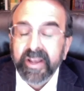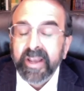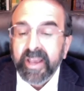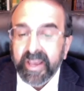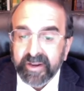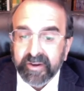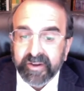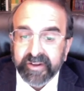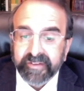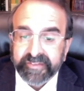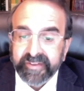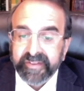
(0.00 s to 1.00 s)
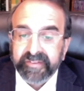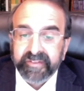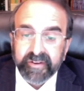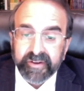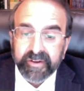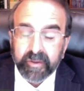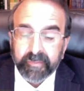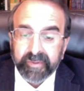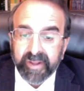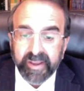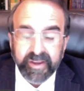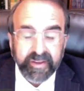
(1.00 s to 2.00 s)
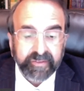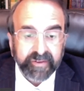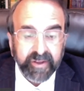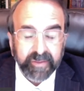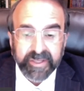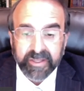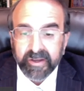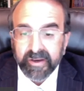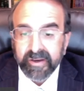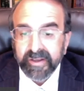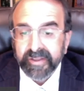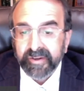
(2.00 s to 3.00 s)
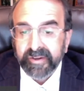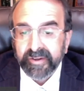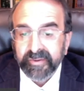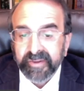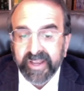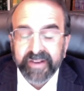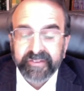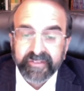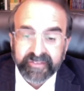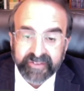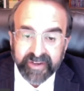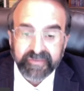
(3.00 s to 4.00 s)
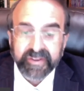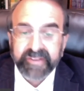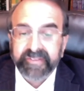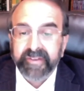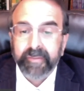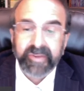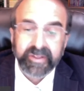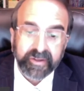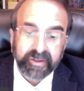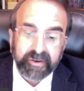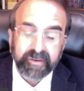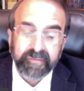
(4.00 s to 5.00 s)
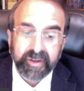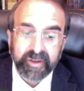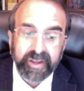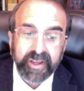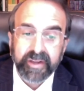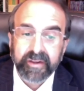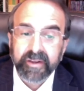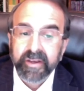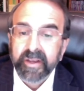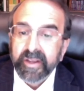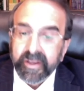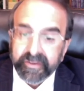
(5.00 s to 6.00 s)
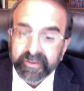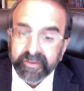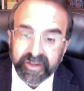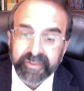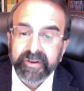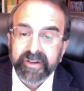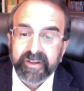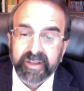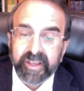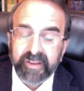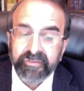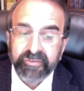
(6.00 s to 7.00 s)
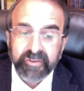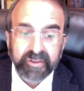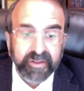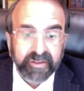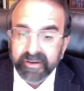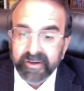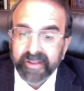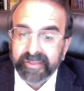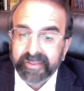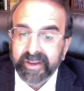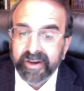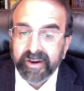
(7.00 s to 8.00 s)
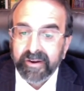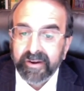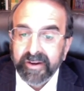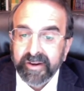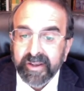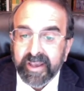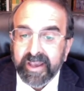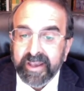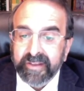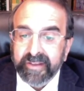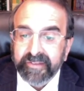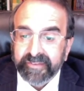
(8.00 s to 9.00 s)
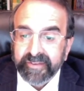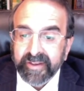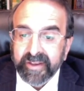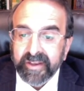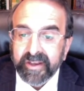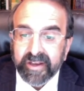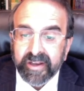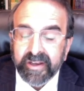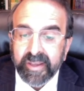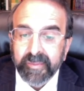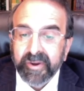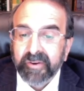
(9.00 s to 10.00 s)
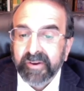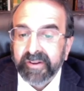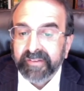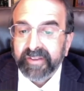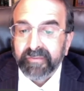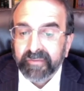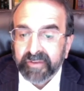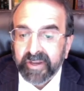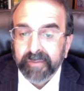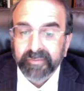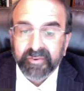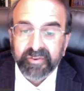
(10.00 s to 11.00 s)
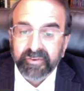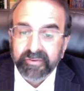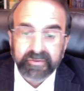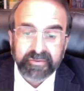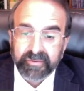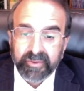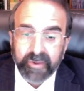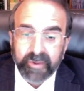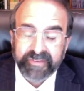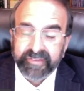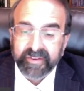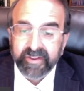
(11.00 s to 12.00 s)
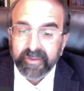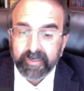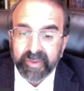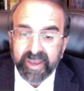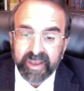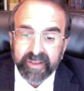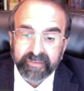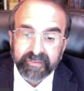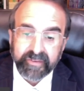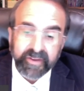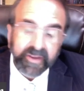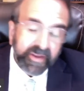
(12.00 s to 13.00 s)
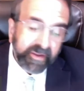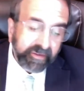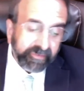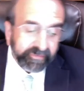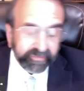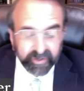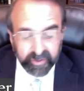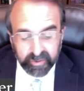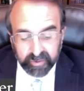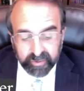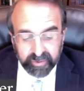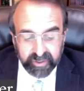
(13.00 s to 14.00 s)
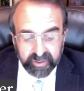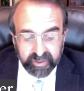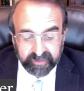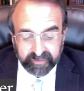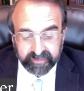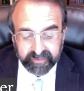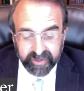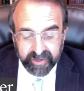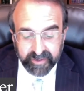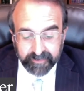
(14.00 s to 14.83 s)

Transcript: and insist on applying Islamic law in their new lands instead of accepting the law of the land is another indication that they're not there as uh, immigrants have come to the West in the past. So it's uh,